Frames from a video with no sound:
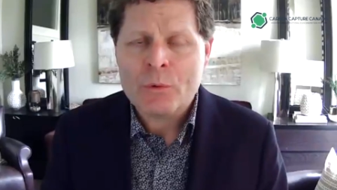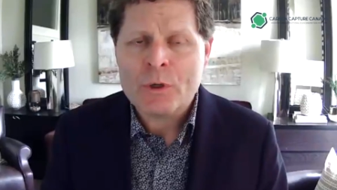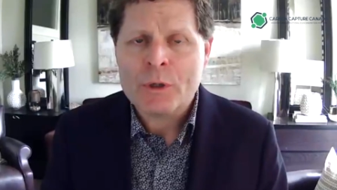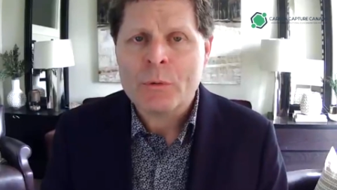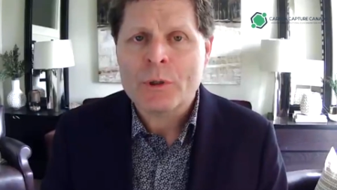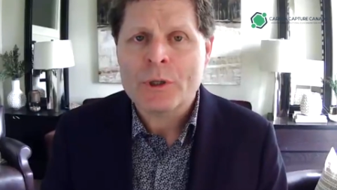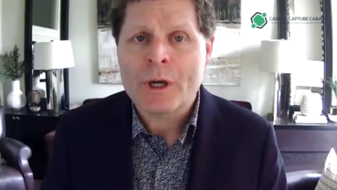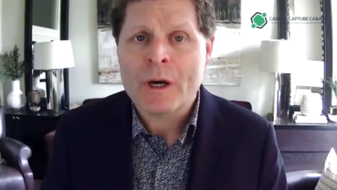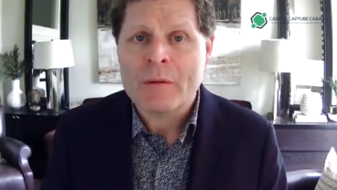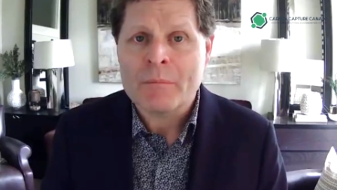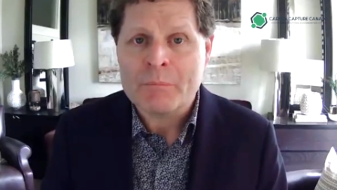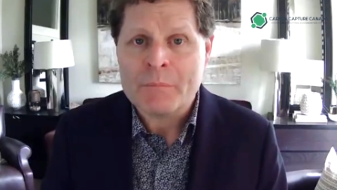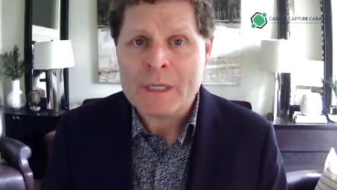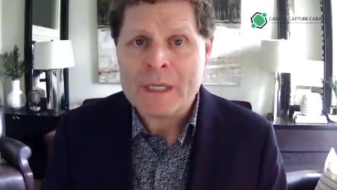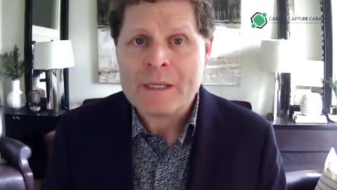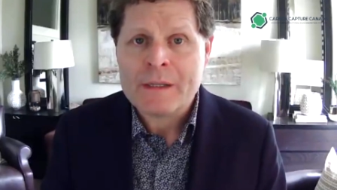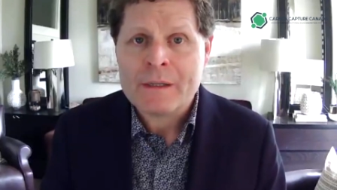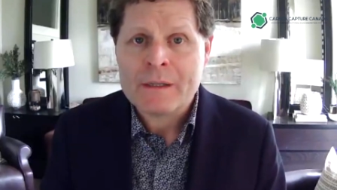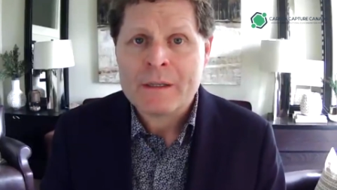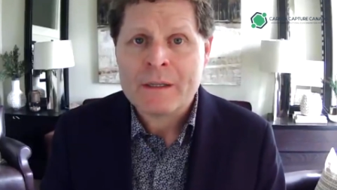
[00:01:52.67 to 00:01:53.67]
We will not
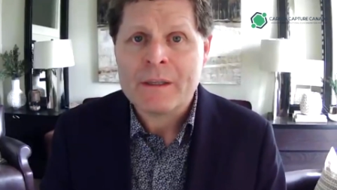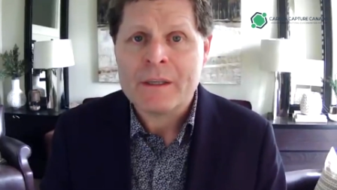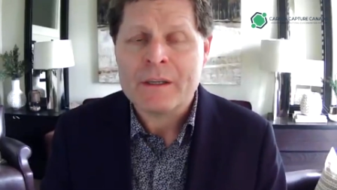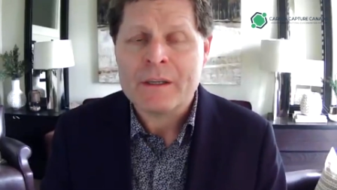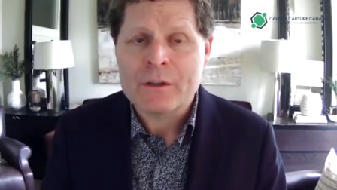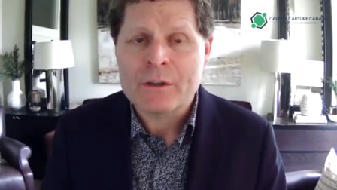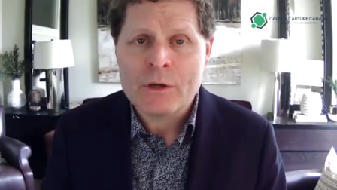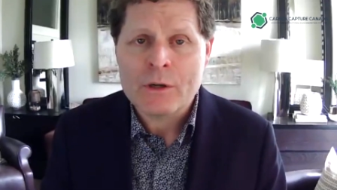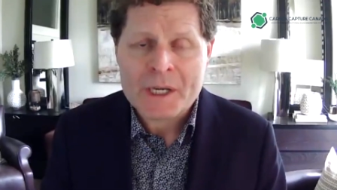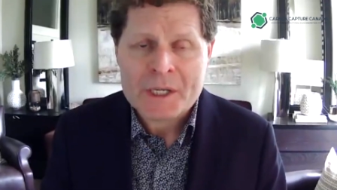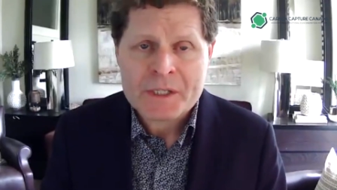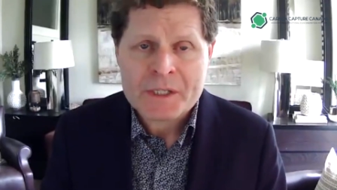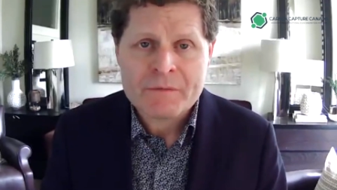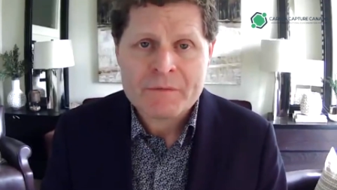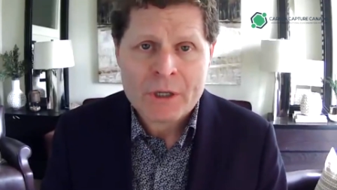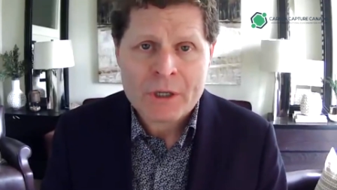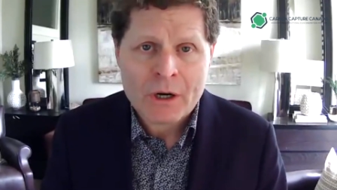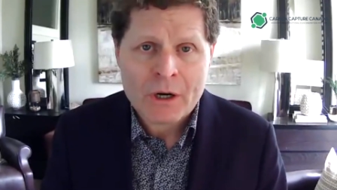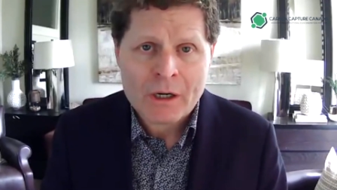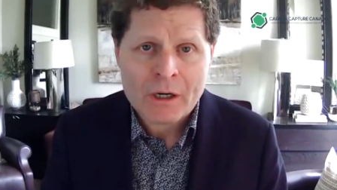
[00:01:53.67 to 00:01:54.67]
meet the
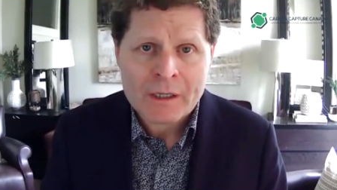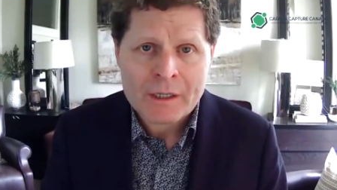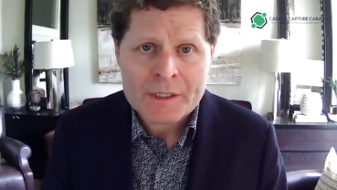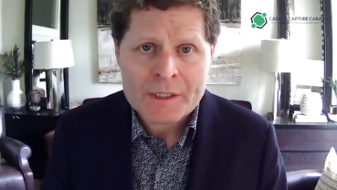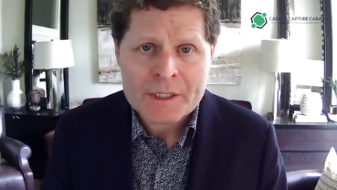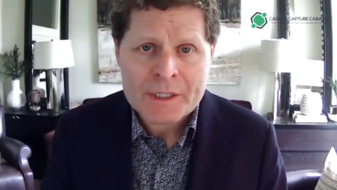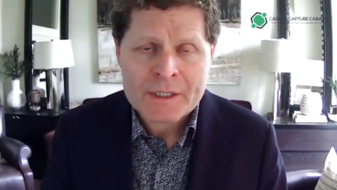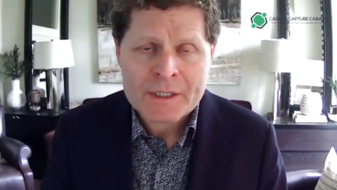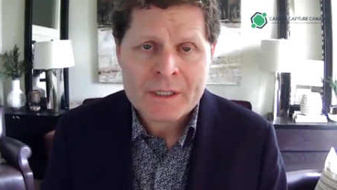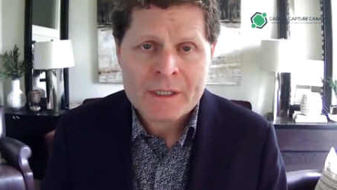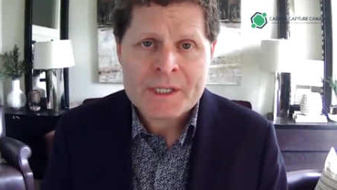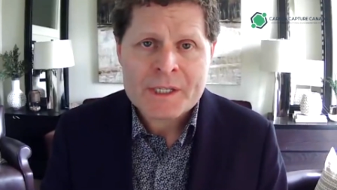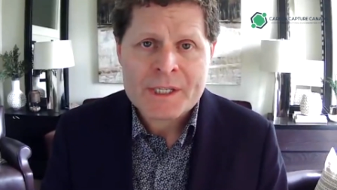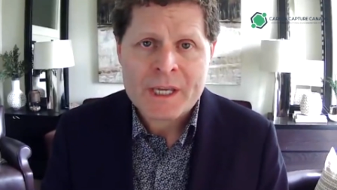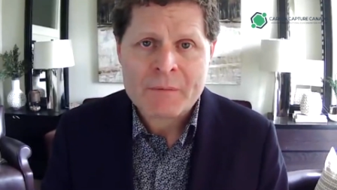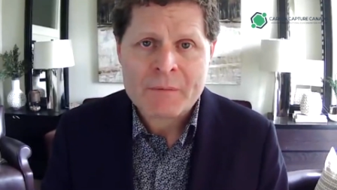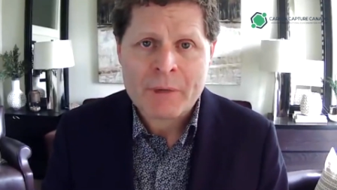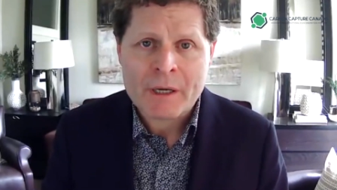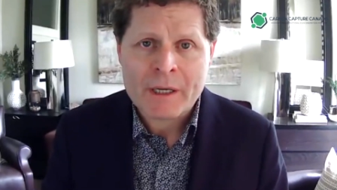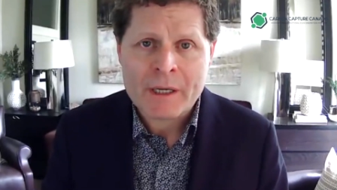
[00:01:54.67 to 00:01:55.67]
aggressive targets
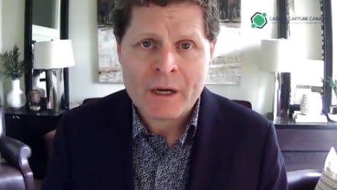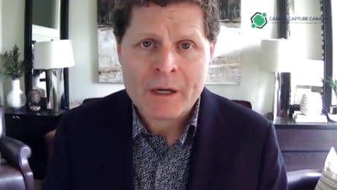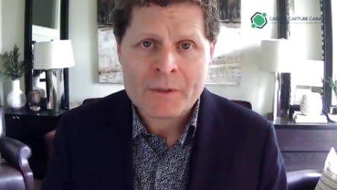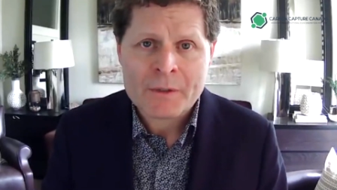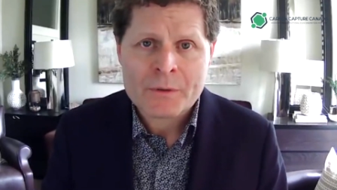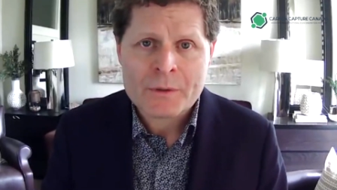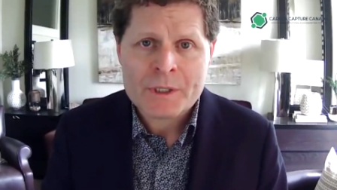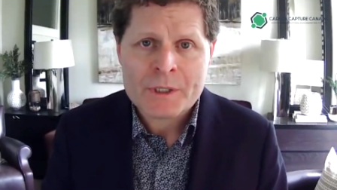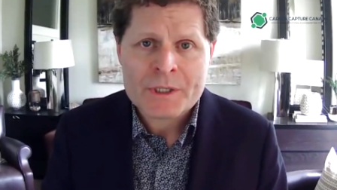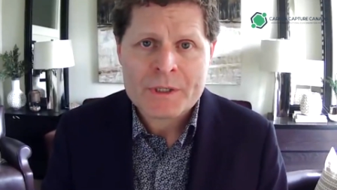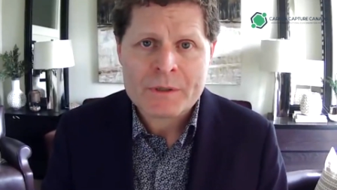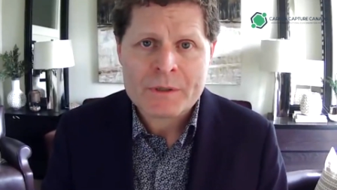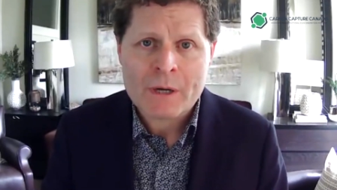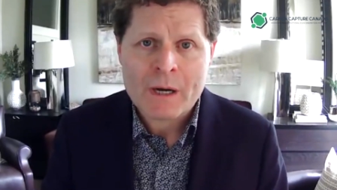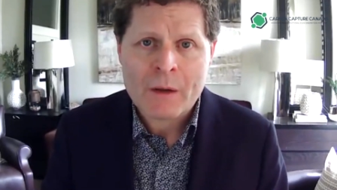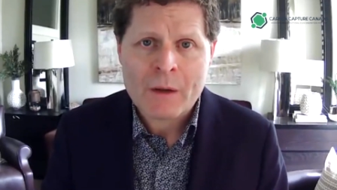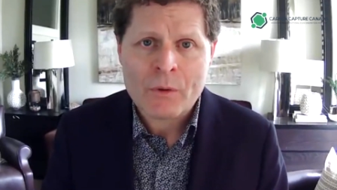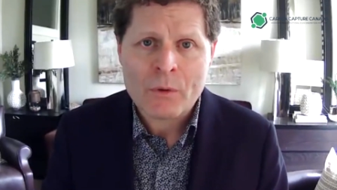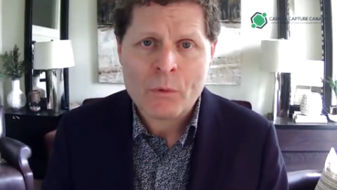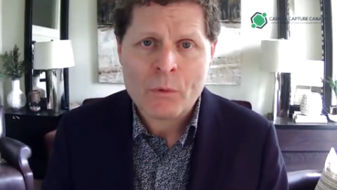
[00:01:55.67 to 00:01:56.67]
set by countries
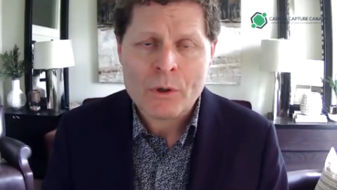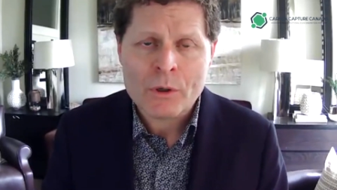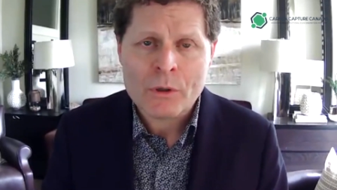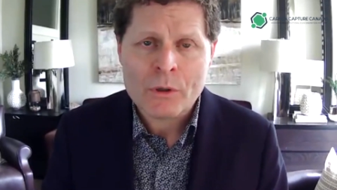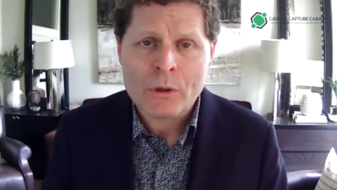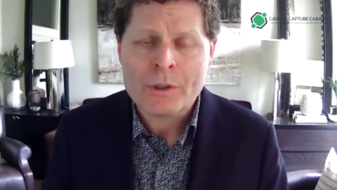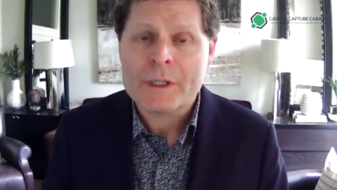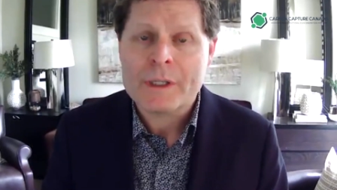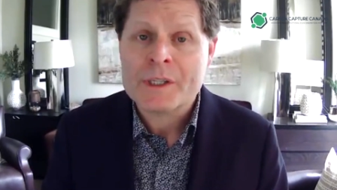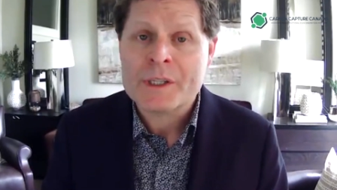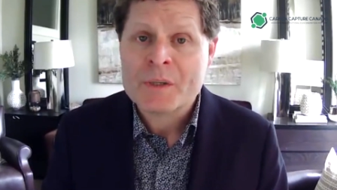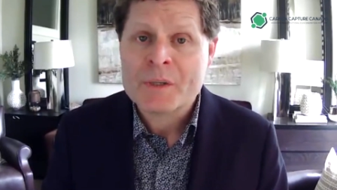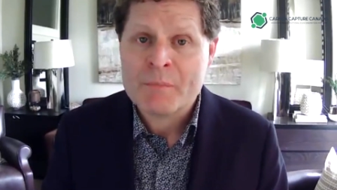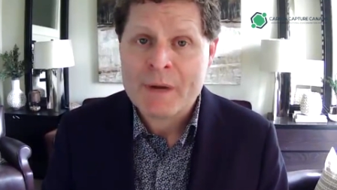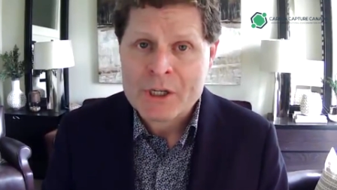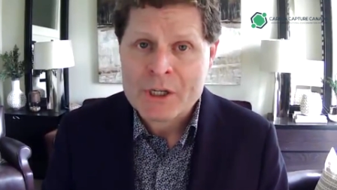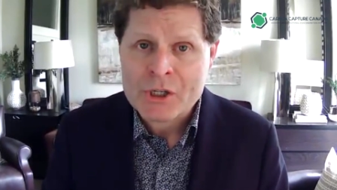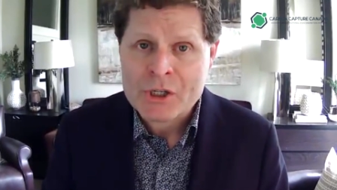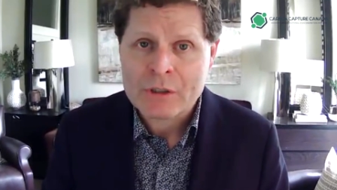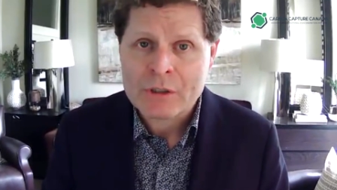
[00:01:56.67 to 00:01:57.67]
around the world,
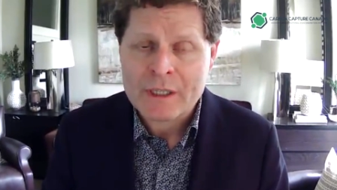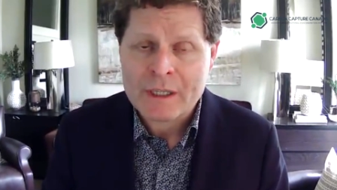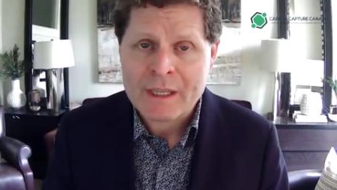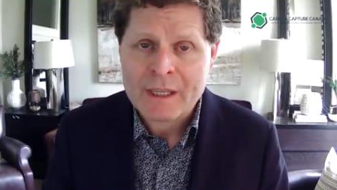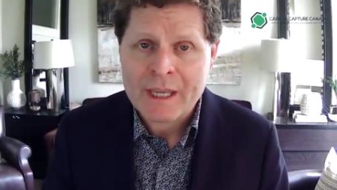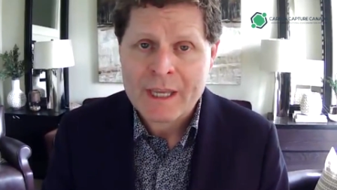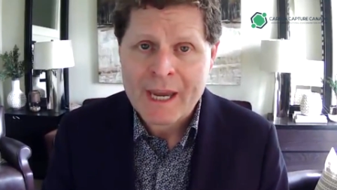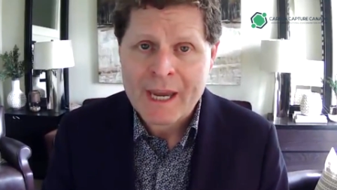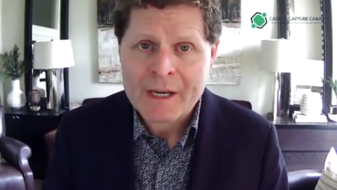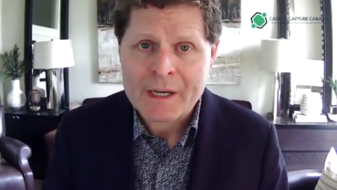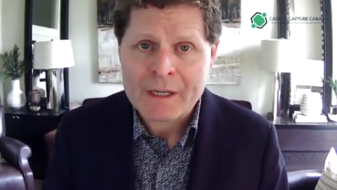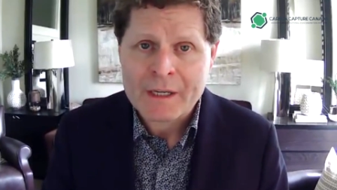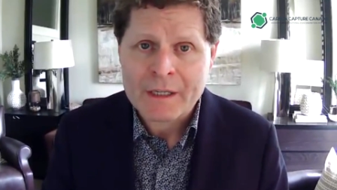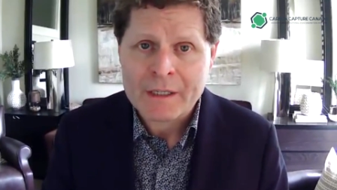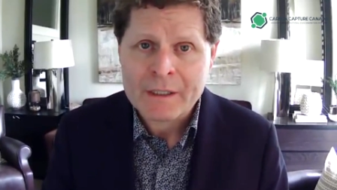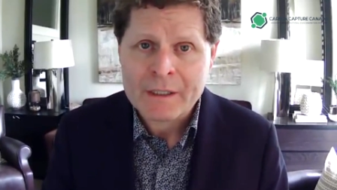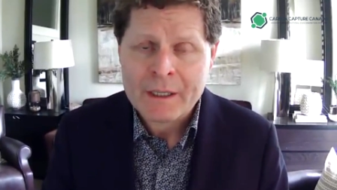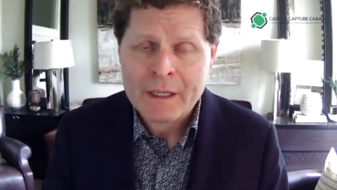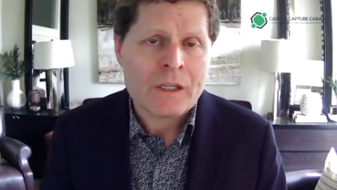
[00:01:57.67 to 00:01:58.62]
especially in Canada.